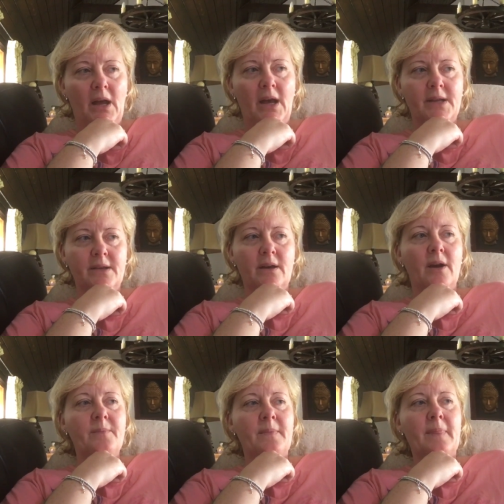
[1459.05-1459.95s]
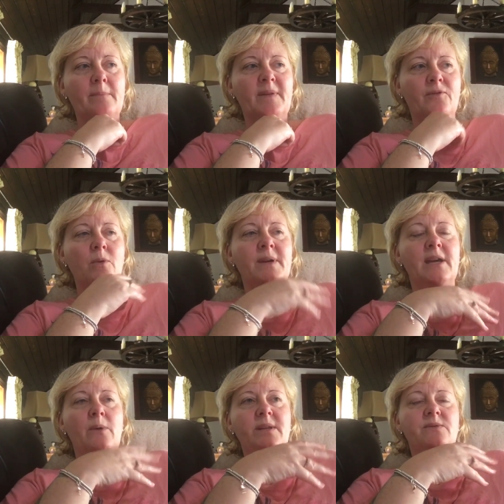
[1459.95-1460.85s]
And before we
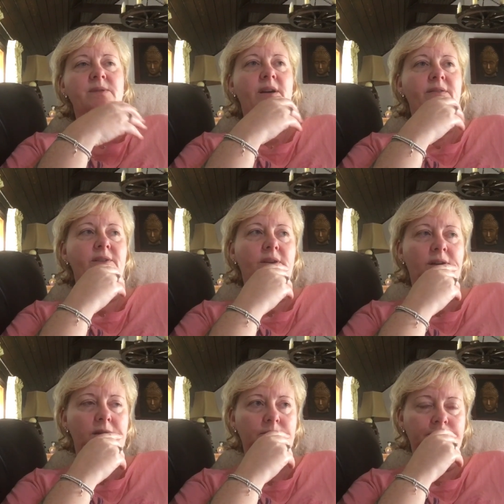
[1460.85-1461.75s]
go into another